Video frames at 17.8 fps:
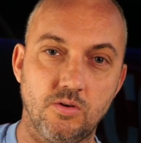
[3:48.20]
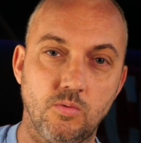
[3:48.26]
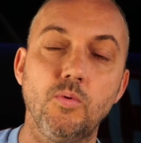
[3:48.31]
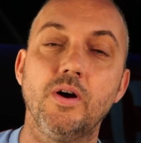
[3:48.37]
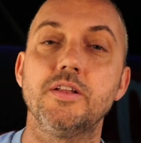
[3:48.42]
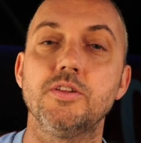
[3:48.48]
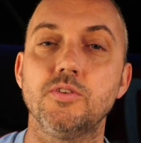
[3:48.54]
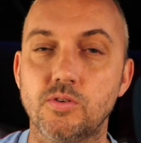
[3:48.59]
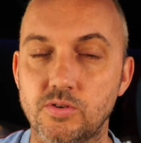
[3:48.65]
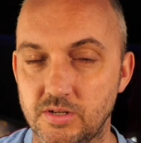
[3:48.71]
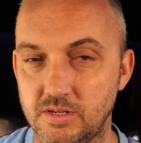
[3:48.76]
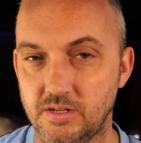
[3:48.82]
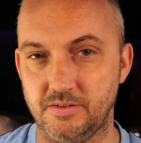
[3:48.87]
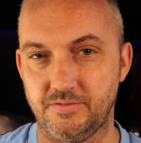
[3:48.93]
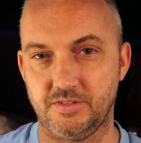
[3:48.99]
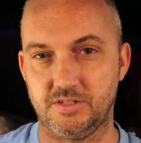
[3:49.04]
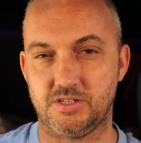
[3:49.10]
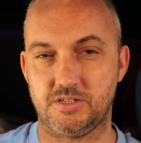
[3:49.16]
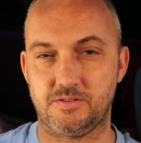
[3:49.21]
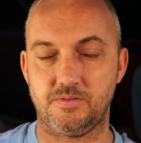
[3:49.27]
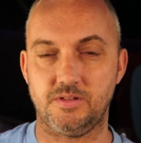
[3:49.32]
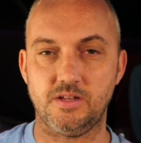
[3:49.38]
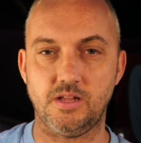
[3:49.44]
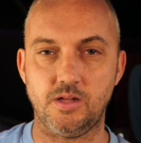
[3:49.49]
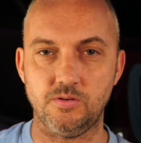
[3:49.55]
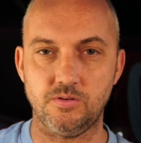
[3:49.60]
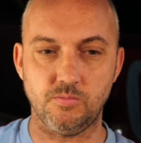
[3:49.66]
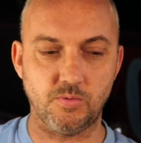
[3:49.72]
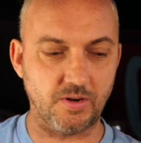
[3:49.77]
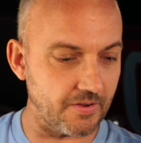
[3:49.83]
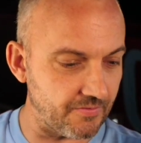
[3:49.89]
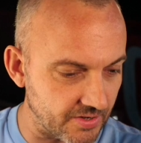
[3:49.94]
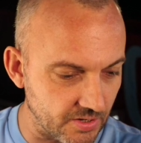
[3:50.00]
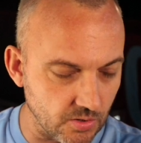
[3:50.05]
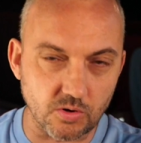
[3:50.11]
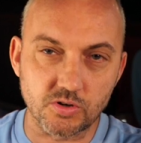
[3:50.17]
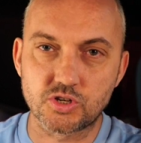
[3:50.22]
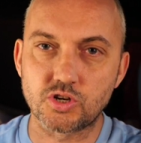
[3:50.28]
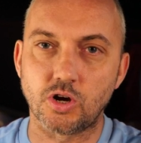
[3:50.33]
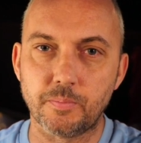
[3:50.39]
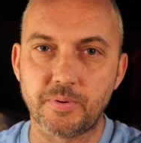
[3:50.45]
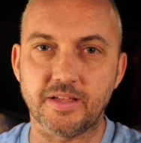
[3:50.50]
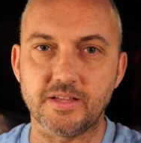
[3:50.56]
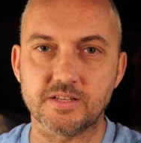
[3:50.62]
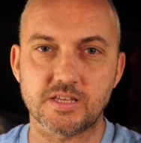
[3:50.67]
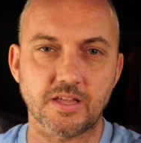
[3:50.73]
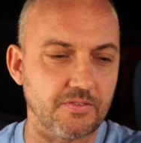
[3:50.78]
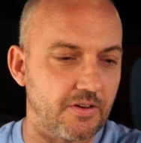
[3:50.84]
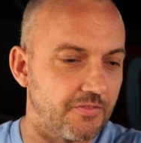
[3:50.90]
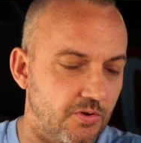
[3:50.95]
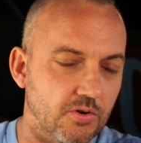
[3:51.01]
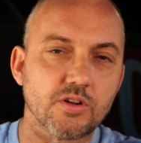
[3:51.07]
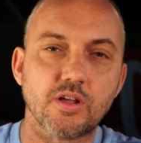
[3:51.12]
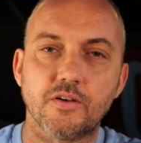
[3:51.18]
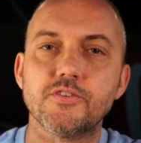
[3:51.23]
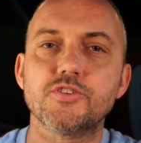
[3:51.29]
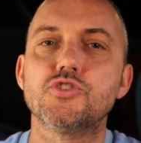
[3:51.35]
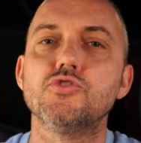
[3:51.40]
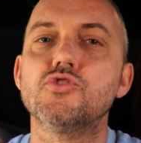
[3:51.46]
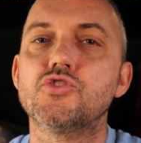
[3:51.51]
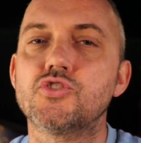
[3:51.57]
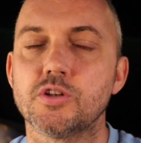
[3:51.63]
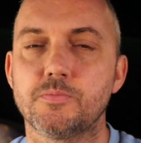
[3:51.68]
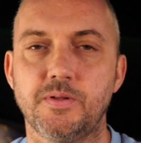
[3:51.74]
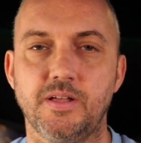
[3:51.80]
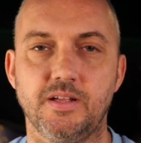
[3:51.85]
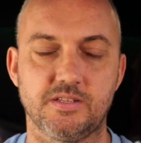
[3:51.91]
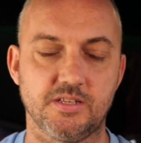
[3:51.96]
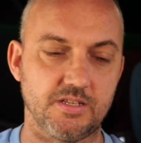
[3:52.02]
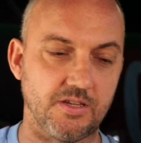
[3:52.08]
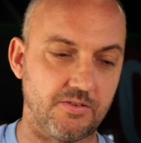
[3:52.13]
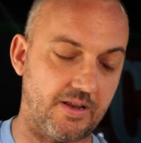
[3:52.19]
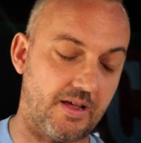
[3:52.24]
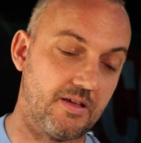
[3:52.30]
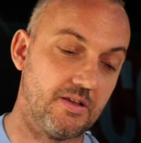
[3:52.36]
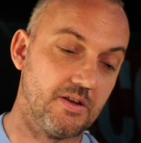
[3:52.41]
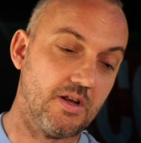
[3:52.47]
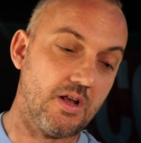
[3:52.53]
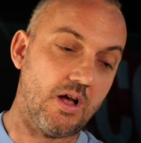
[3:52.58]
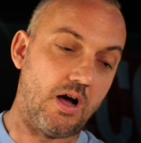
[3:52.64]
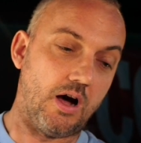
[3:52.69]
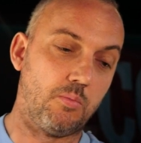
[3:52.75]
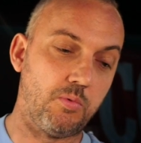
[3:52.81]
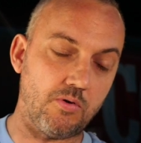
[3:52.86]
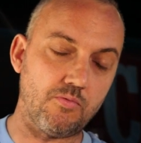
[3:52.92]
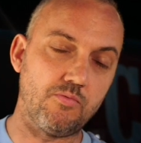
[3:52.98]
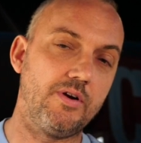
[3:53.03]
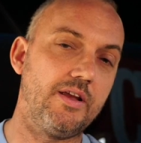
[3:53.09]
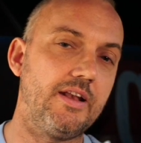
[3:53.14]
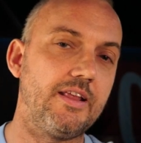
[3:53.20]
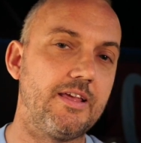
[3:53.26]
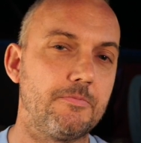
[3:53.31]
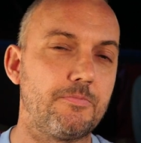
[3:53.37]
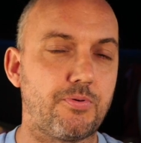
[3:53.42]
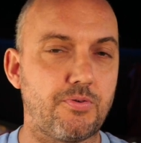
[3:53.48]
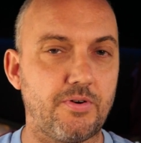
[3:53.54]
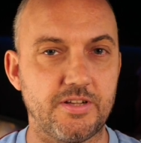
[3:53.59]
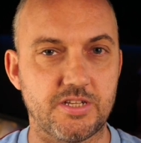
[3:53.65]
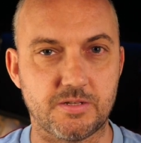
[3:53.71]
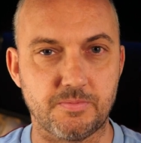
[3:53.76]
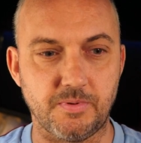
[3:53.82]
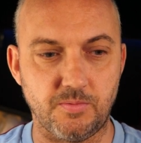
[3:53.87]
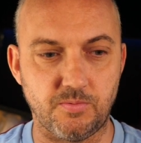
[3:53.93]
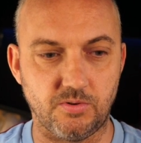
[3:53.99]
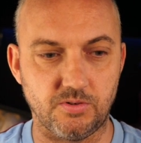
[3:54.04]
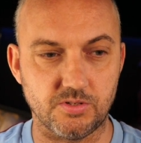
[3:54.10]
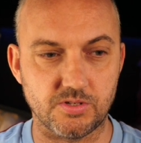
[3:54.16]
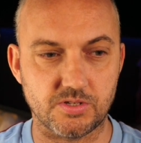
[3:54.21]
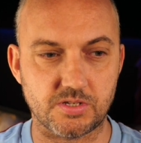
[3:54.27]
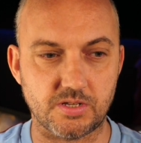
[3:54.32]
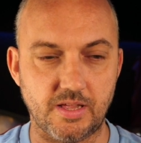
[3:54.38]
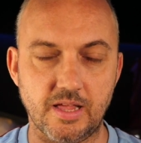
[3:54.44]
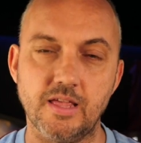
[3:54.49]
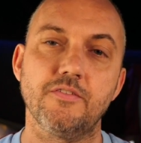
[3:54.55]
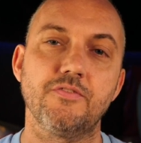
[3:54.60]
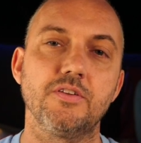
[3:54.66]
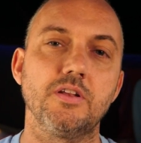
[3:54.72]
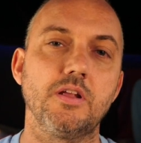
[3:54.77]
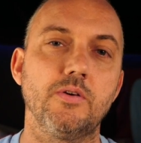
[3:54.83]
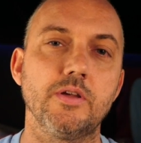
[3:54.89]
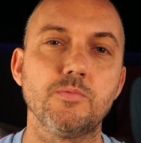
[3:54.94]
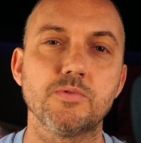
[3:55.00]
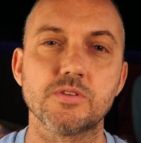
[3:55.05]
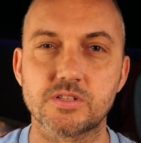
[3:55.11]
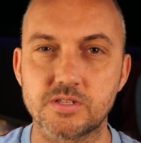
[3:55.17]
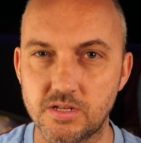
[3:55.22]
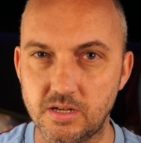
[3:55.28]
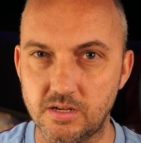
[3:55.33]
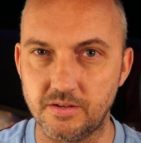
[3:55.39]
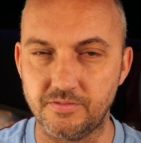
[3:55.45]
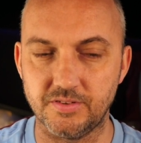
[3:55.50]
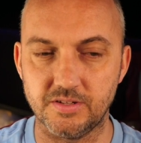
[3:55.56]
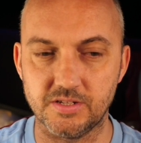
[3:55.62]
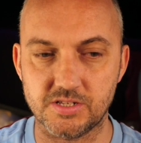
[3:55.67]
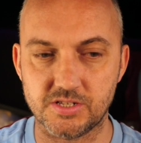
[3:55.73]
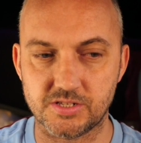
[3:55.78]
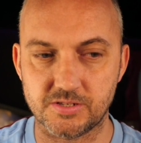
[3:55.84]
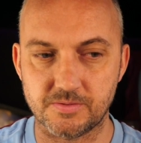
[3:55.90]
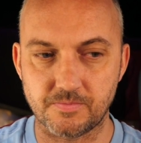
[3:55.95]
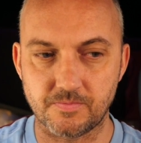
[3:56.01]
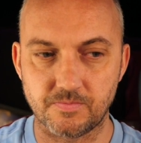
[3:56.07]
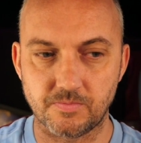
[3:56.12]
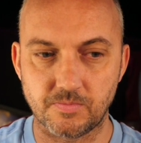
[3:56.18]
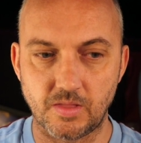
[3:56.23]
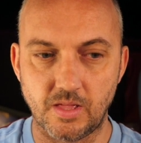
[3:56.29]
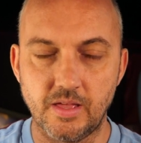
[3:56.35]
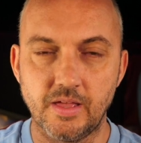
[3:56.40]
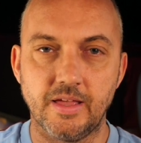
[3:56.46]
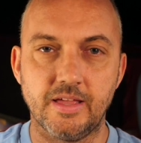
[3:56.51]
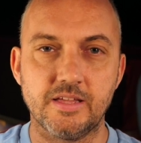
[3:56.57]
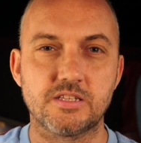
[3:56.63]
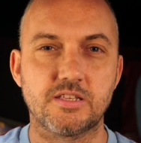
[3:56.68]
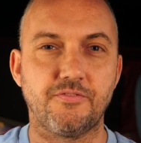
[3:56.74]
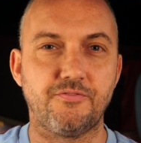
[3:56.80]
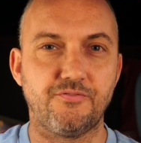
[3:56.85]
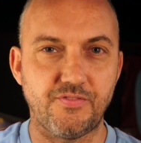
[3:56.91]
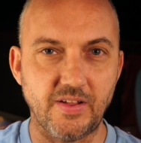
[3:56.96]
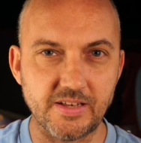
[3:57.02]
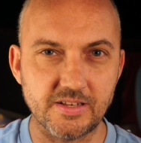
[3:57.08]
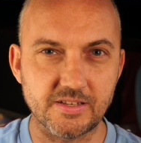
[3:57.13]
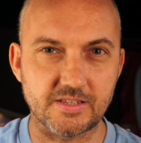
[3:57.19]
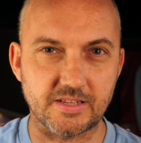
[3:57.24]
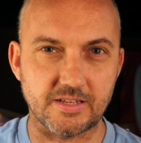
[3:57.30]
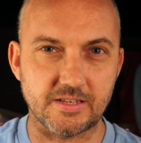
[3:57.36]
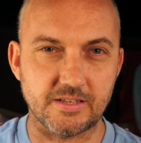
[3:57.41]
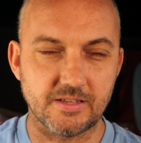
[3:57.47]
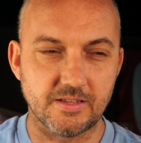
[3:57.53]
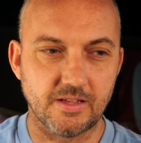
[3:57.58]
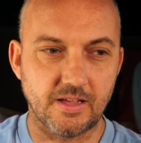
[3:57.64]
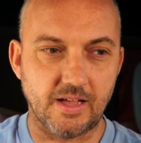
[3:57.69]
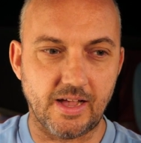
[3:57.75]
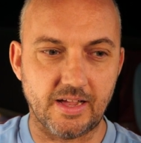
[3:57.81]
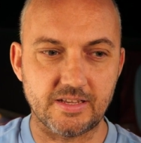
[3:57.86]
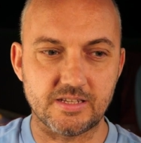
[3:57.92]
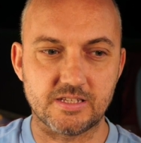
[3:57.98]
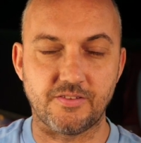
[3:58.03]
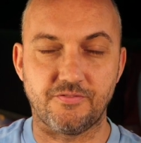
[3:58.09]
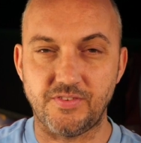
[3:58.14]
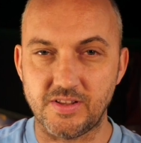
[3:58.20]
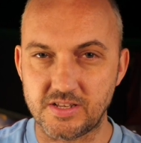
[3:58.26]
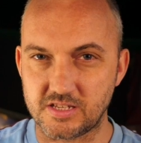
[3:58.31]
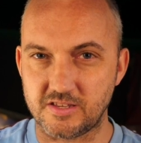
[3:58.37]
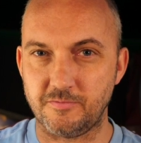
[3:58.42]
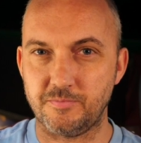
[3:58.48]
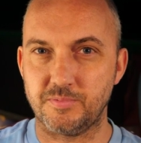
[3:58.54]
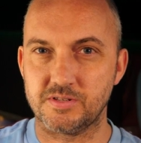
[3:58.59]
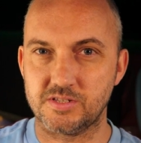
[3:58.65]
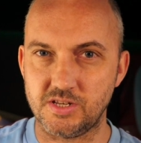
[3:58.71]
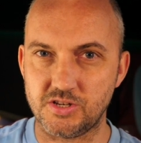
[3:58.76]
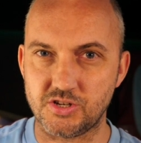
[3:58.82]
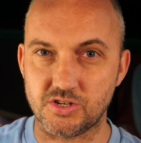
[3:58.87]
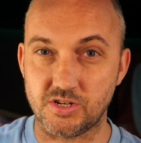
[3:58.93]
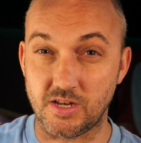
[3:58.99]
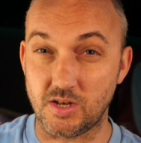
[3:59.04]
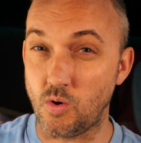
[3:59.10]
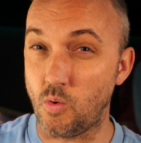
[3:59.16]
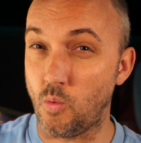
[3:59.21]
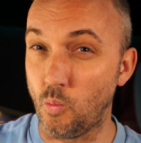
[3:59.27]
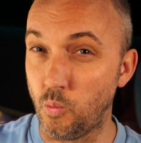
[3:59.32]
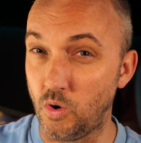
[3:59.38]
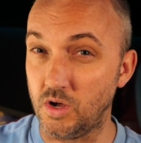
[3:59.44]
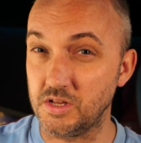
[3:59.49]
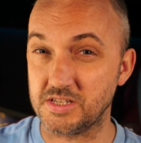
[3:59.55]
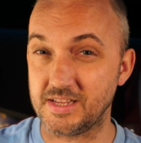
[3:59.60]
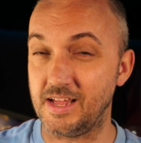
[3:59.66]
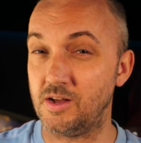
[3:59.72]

when you're nervous, you know? Whatever your job is, even if you're nervous, you should be able to do that. And what really impressed me was, even though he was nervous, his defending and his defensive positioning was